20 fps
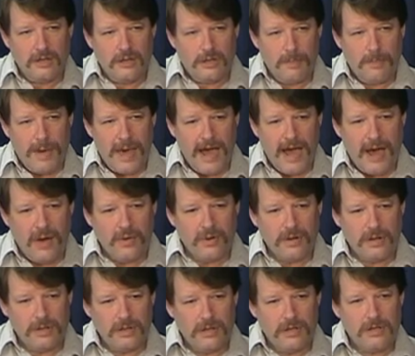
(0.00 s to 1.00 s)
the
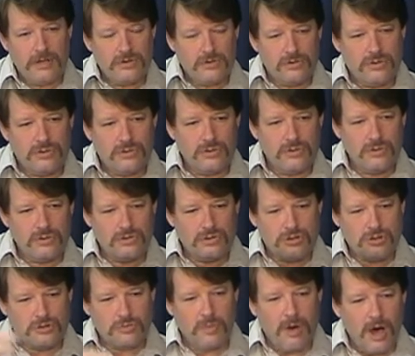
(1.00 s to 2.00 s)
power to
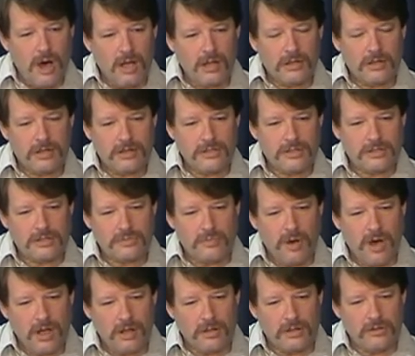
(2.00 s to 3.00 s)
smaller and
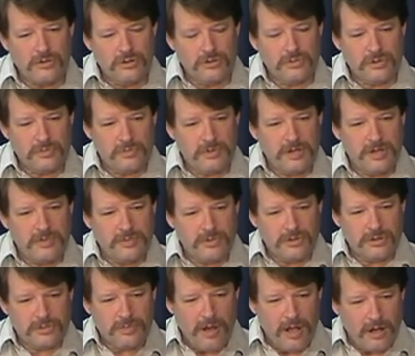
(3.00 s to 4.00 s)
smaller groups of people,
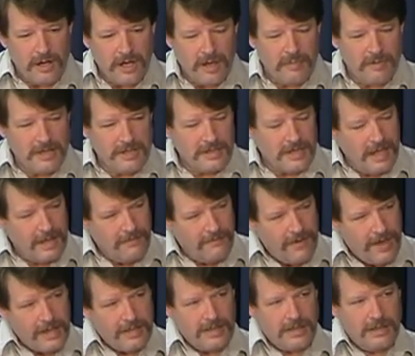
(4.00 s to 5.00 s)
smaller companies, in
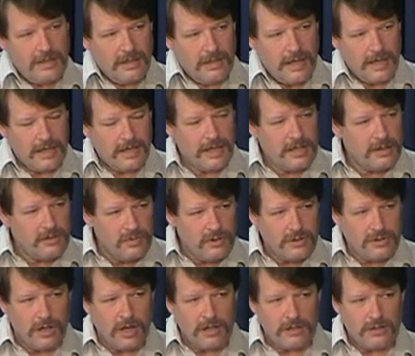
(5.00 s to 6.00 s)
fact, like
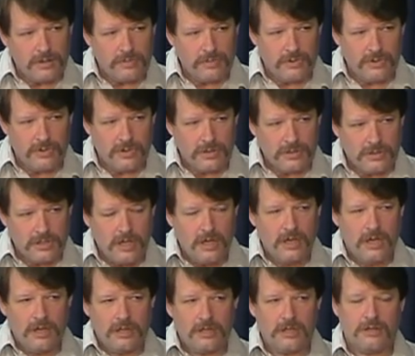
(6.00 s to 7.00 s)
individual entrepreneurs,
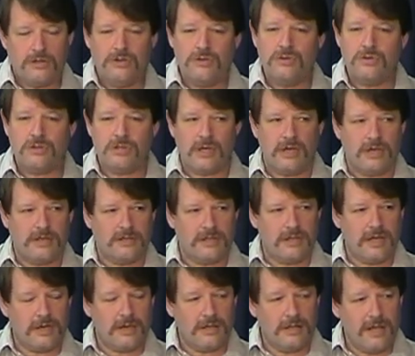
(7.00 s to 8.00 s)
to do things that
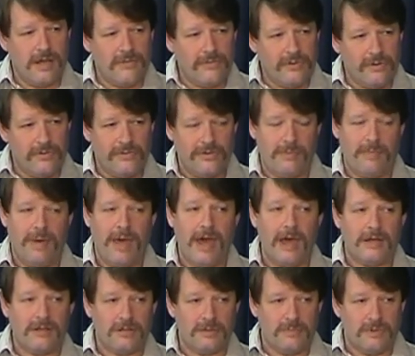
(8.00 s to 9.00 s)
they could never have
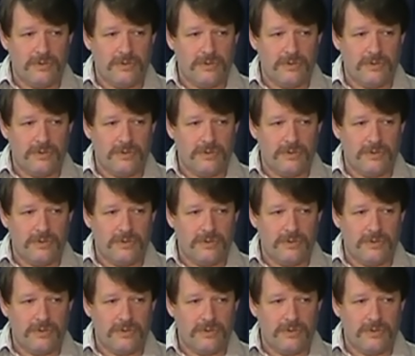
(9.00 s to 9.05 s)
imagined